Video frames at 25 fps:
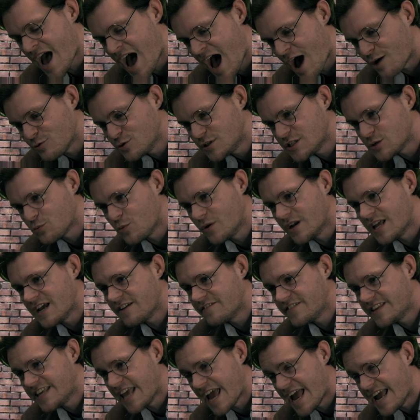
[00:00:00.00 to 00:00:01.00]
House will
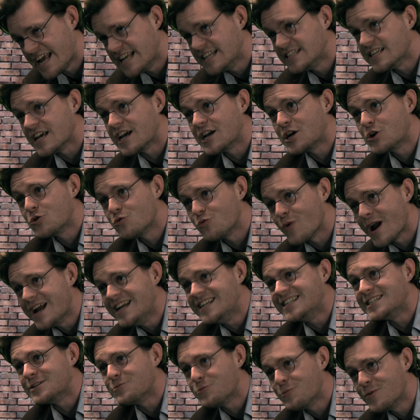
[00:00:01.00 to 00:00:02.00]
have gained a
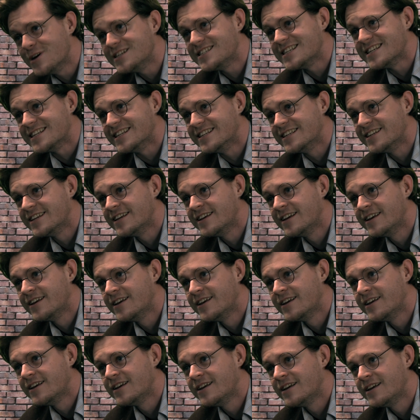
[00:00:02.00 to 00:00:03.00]
great wizard.
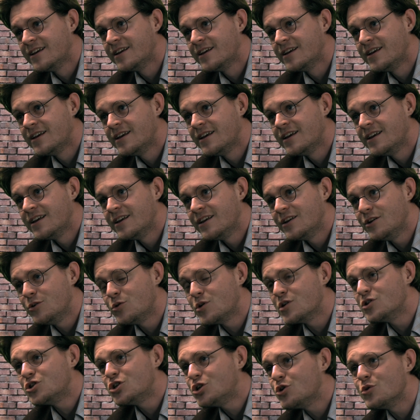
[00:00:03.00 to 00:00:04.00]
You
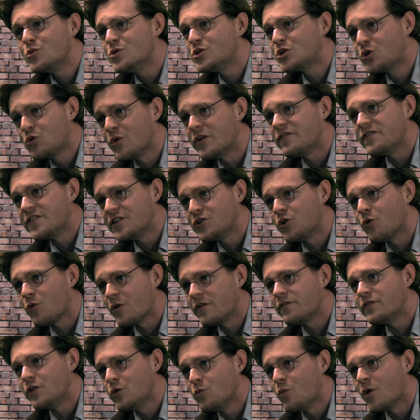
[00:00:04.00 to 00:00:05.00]
can choose
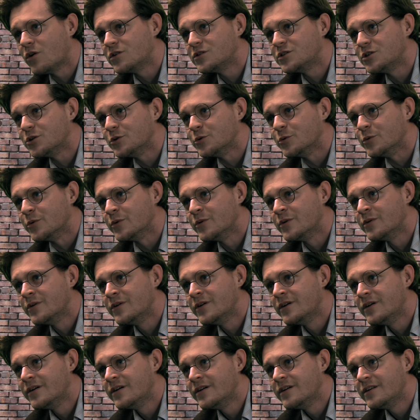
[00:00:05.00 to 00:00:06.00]
Gryffindor if you want to.
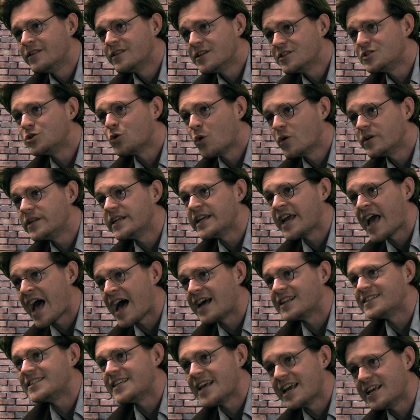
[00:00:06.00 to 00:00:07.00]
The sorting
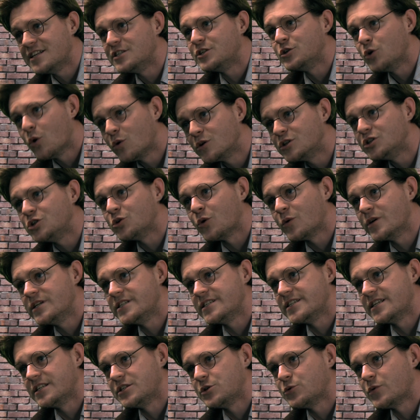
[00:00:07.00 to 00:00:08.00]
hat takes your
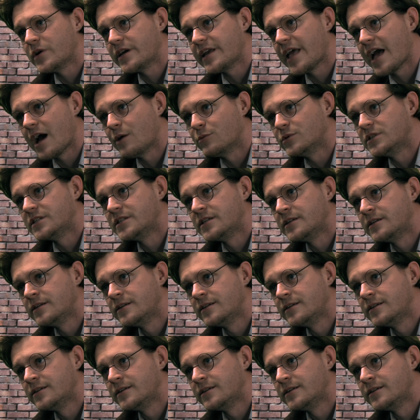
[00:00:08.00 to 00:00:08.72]
choice into account.